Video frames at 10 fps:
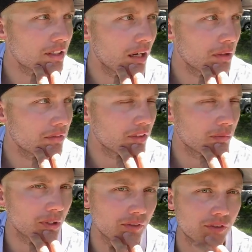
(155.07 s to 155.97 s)
coming
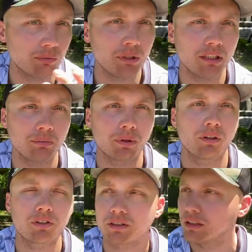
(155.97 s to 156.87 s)
from, but for me
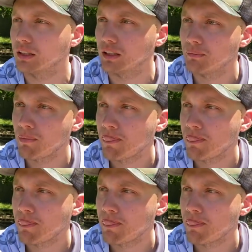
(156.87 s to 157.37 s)
personally,